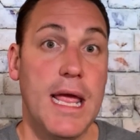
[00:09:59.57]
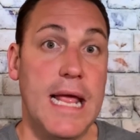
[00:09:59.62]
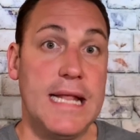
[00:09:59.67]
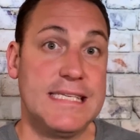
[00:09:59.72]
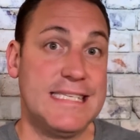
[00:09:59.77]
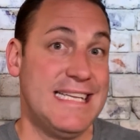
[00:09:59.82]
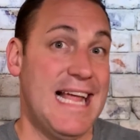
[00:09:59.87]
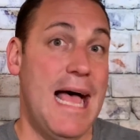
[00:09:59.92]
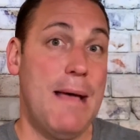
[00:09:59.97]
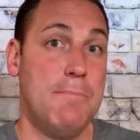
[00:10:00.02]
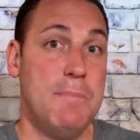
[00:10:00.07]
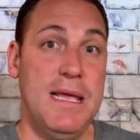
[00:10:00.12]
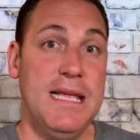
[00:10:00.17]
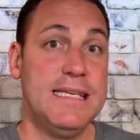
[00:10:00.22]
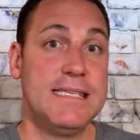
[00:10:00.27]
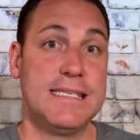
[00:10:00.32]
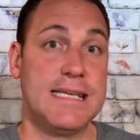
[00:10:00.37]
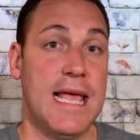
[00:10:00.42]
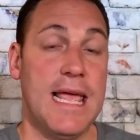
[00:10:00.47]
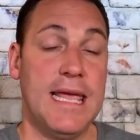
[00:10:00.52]
It's not me
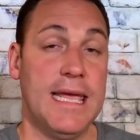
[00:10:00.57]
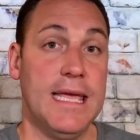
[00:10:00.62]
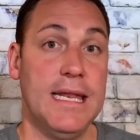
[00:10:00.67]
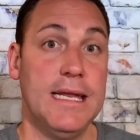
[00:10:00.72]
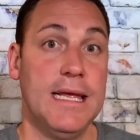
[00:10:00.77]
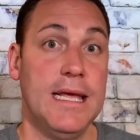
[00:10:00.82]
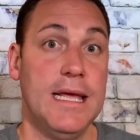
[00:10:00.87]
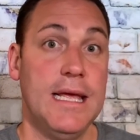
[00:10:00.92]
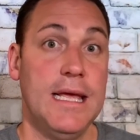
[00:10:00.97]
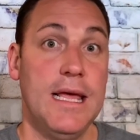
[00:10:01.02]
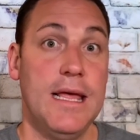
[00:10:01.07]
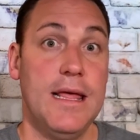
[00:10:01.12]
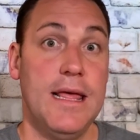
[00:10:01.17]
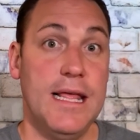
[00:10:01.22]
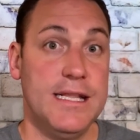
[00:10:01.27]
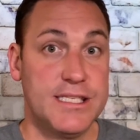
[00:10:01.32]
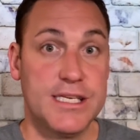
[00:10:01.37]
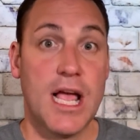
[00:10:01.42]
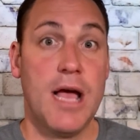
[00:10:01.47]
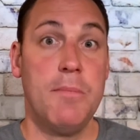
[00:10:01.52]
saying it.
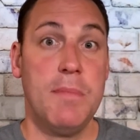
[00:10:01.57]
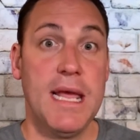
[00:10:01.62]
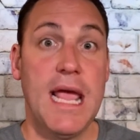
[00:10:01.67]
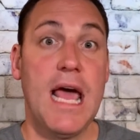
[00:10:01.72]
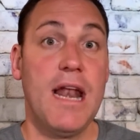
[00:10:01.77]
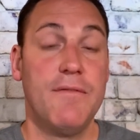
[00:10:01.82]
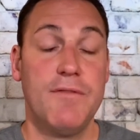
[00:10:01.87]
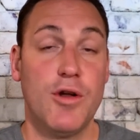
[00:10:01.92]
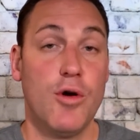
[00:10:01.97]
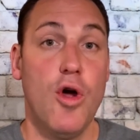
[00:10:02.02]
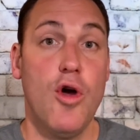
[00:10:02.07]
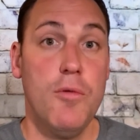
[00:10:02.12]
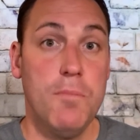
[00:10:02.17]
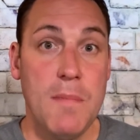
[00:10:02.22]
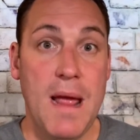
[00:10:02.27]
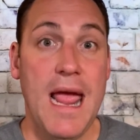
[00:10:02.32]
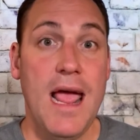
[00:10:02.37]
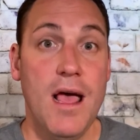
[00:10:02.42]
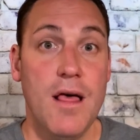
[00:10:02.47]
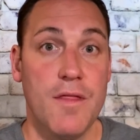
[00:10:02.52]
It's coming out of their own
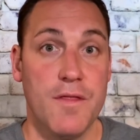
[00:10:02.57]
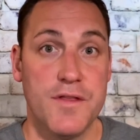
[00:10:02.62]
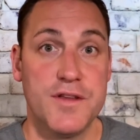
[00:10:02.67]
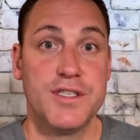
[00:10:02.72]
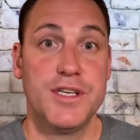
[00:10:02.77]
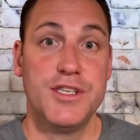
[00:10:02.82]
mouths.